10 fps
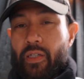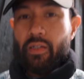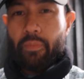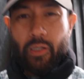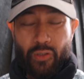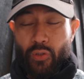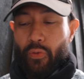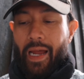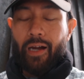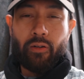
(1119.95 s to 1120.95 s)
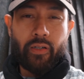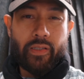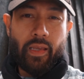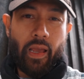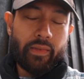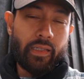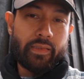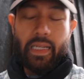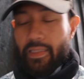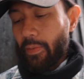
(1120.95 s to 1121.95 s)
here in about two hours that
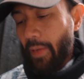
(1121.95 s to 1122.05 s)
takes me